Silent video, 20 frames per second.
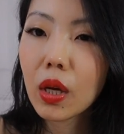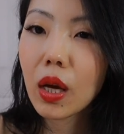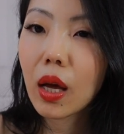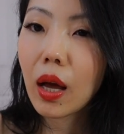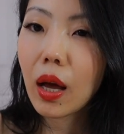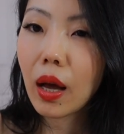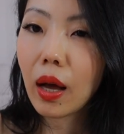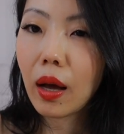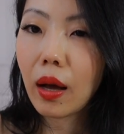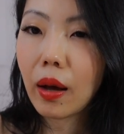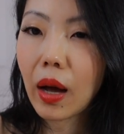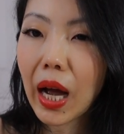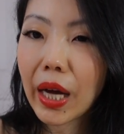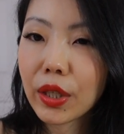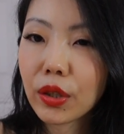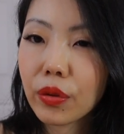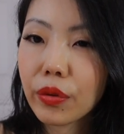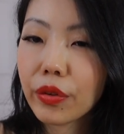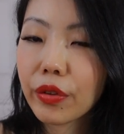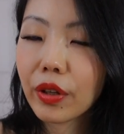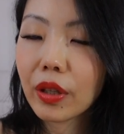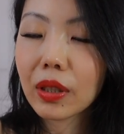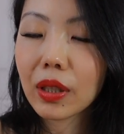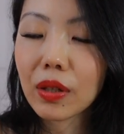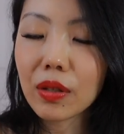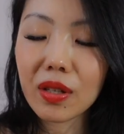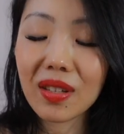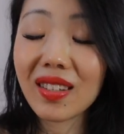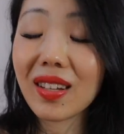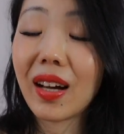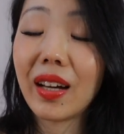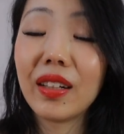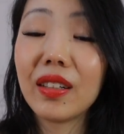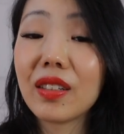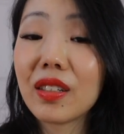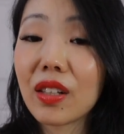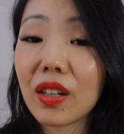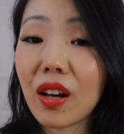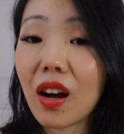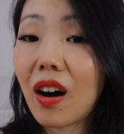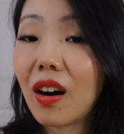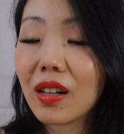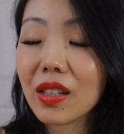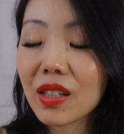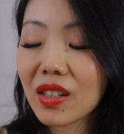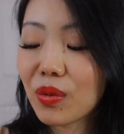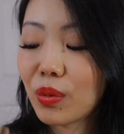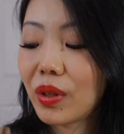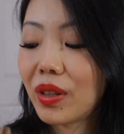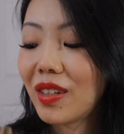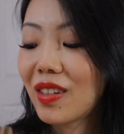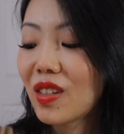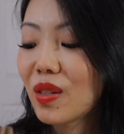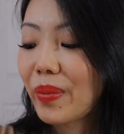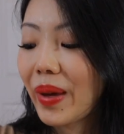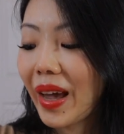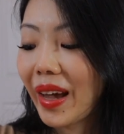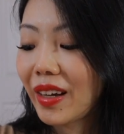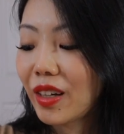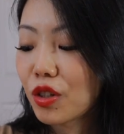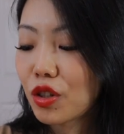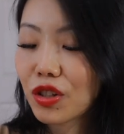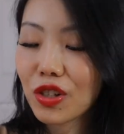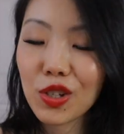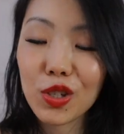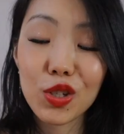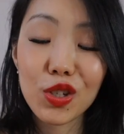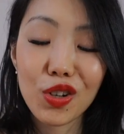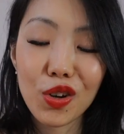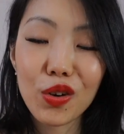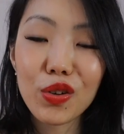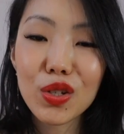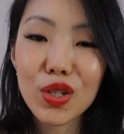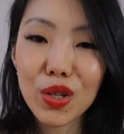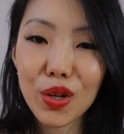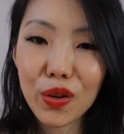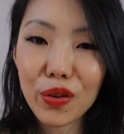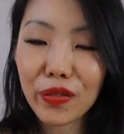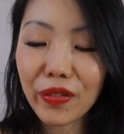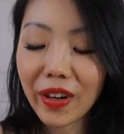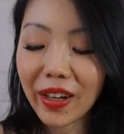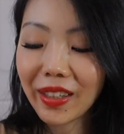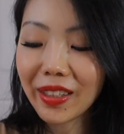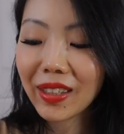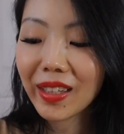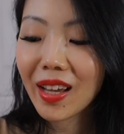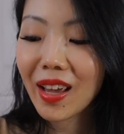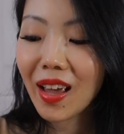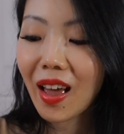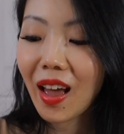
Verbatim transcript: Uh, I don't think there's tons of cons with this bag. It's just so, so fun.